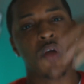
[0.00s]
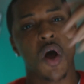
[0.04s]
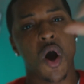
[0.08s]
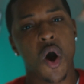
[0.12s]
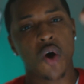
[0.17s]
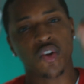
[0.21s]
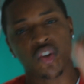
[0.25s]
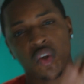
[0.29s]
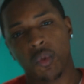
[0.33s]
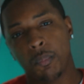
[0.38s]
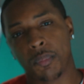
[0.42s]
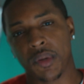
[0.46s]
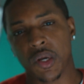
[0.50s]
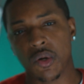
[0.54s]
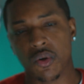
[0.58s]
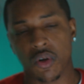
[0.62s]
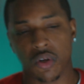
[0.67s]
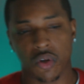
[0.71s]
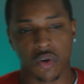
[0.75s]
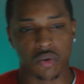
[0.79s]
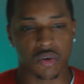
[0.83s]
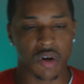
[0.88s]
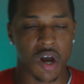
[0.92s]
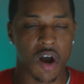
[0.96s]
Also, be on the
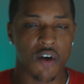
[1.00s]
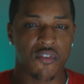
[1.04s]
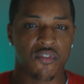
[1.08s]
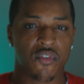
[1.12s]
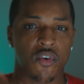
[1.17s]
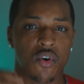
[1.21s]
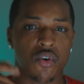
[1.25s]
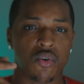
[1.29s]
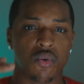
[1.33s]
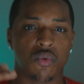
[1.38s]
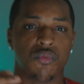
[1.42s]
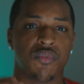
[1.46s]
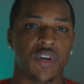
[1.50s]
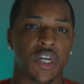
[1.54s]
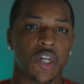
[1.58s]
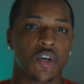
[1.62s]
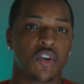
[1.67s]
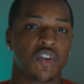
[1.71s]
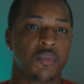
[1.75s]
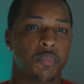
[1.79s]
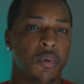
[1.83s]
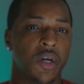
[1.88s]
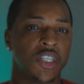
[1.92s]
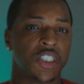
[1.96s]
lookout for new
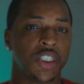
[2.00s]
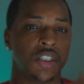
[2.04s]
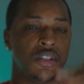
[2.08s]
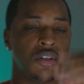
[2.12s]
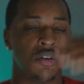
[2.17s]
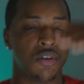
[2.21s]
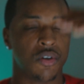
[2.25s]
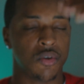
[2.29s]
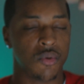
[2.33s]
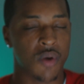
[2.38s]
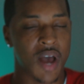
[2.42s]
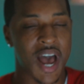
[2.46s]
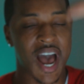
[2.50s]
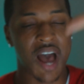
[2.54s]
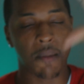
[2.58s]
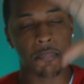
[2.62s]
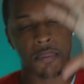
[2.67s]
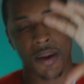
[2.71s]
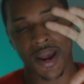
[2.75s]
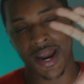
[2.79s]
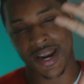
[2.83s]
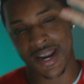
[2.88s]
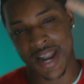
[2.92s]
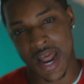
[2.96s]
videos, especially a new
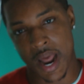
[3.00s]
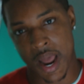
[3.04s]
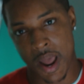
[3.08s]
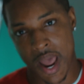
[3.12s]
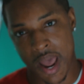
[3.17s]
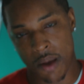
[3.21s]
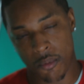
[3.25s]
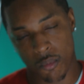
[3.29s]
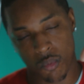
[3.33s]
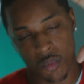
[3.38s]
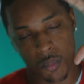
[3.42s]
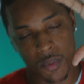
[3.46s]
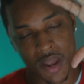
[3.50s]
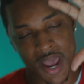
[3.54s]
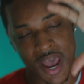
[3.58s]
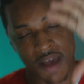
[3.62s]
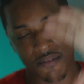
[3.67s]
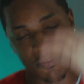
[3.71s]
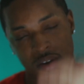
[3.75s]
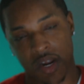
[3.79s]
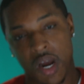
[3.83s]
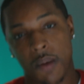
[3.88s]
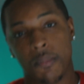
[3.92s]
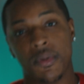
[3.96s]
iPad that will be
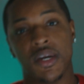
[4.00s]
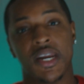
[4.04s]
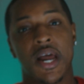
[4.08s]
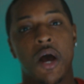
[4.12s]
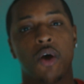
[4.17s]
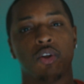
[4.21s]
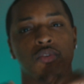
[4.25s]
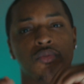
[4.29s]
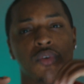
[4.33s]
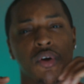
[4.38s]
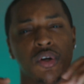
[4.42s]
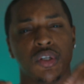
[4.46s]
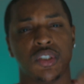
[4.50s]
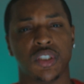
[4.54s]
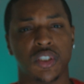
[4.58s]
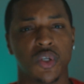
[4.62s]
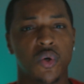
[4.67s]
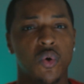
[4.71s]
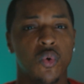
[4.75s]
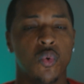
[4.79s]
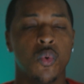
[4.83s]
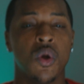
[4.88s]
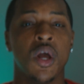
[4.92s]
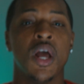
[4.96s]
having coming in the house very
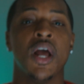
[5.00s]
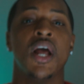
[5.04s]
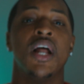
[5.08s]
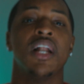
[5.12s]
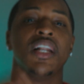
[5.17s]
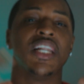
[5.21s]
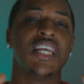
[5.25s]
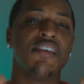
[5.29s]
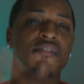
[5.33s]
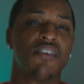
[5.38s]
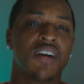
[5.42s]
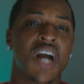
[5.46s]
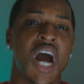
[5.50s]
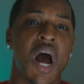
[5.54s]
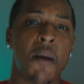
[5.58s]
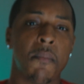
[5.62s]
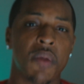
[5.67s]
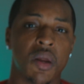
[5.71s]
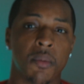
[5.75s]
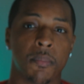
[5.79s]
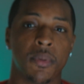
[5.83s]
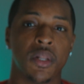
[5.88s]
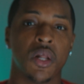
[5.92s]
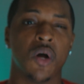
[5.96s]
soon. Leave a
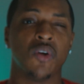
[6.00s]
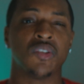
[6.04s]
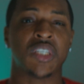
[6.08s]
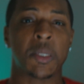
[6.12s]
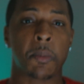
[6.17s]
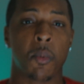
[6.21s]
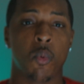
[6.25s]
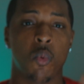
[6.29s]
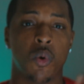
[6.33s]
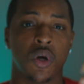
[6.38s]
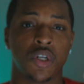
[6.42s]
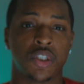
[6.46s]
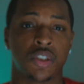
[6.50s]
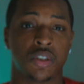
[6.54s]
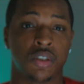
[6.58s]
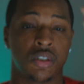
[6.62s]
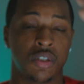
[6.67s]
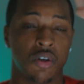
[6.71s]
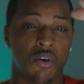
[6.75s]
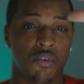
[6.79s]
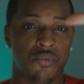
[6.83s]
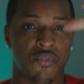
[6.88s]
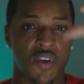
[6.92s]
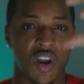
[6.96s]
comment below, tell me what's
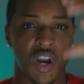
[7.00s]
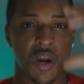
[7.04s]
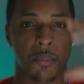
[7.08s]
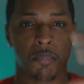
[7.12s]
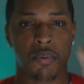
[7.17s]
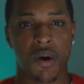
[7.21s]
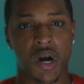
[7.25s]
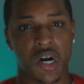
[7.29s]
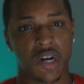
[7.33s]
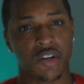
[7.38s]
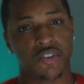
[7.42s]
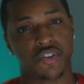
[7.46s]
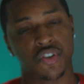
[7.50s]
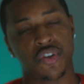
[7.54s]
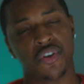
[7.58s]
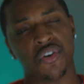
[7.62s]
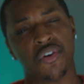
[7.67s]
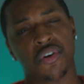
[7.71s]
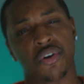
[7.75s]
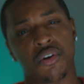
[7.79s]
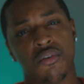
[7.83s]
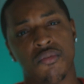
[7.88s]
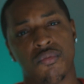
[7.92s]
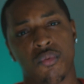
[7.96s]
your favorite products you're
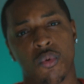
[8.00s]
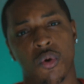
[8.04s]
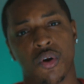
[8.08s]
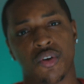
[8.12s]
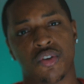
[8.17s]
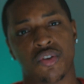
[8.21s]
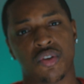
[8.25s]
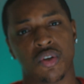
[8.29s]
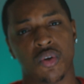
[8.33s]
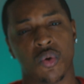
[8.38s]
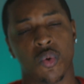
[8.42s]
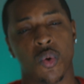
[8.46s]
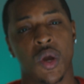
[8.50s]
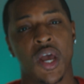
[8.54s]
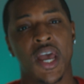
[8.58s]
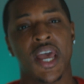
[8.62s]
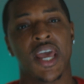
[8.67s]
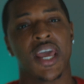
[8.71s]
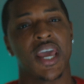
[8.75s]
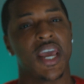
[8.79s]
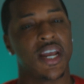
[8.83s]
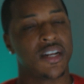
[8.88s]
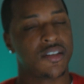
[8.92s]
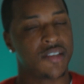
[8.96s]
looking forward to
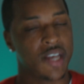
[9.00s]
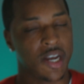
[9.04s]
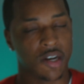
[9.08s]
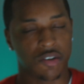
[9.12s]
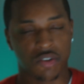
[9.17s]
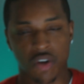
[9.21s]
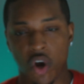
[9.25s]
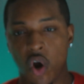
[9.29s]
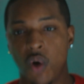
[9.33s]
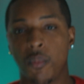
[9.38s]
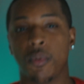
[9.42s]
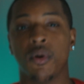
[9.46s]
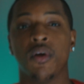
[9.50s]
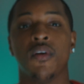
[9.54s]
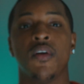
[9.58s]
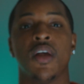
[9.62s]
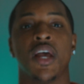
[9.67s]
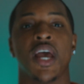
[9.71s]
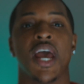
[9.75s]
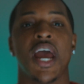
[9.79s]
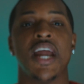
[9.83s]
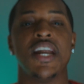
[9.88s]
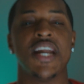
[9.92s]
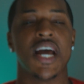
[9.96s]
in Tech-tober.
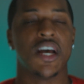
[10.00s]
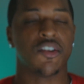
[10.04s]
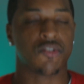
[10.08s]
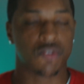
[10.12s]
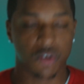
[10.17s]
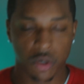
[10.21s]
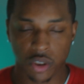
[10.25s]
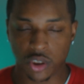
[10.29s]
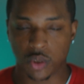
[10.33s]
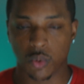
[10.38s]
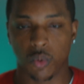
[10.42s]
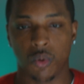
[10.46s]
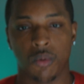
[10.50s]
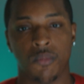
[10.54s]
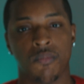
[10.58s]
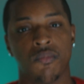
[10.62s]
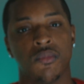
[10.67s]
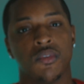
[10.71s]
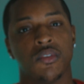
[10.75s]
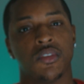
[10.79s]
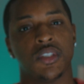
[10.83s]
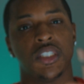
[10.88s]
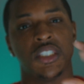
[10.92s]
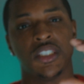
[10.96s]
And as usual,
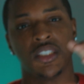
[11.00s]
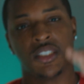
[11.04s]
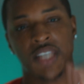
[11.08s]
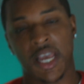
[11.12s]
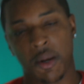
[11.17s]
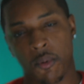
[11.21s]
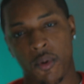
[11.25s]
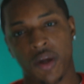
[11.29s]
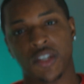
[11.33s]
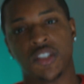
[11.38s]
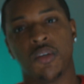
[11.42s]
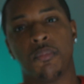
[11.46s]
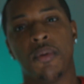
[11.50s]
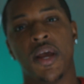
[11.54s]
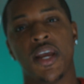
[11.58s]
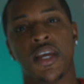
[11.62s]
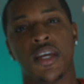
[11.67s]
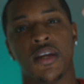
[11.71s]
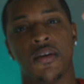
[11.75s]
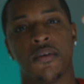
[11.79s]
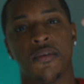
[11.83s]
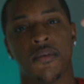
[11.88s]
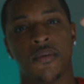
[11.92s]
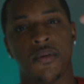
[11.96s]
this is Tech
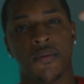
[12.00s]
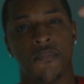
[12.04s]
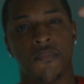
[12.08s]
Bacon,